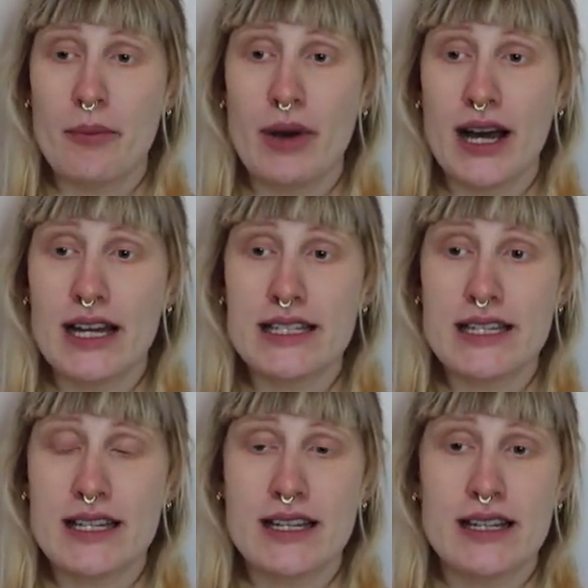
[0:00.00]

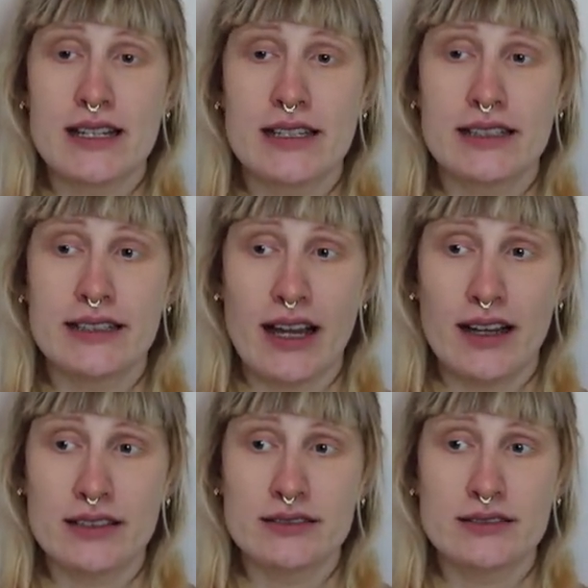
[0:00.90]
But
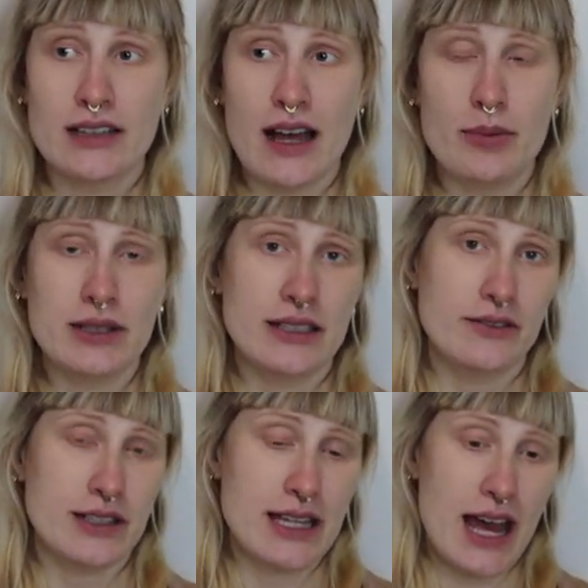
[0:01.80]
yeah, I
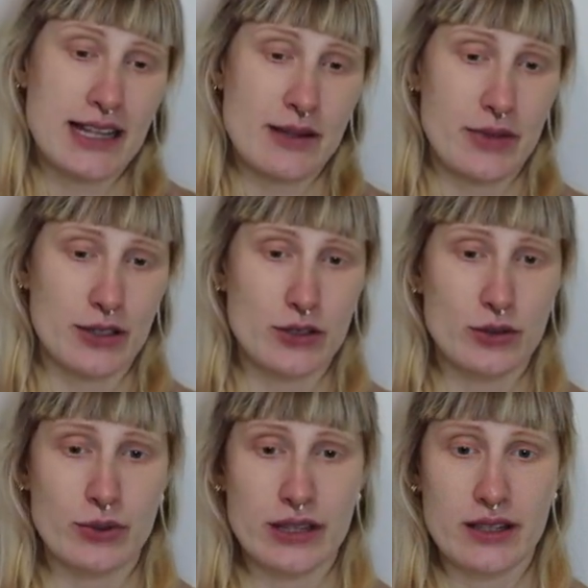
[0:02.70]
believe it had something to
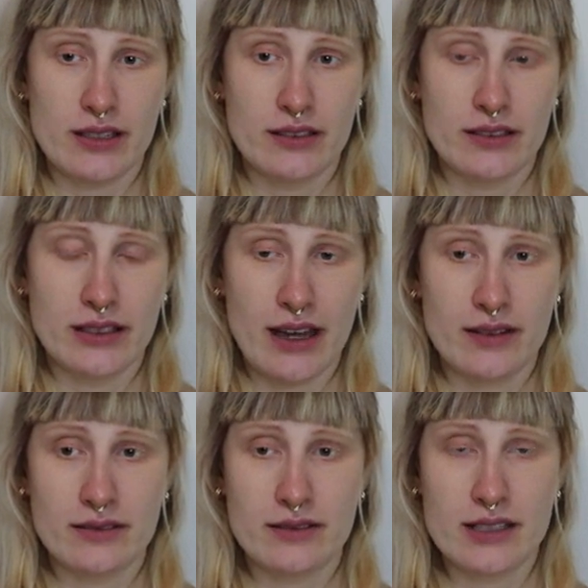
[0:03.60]
do with,
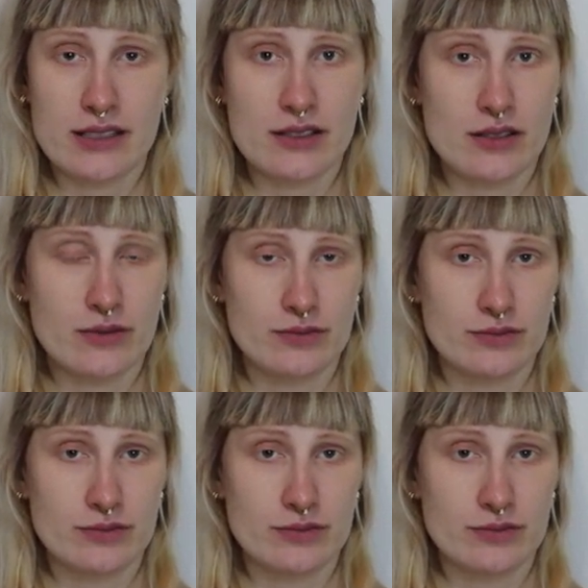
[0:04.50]
this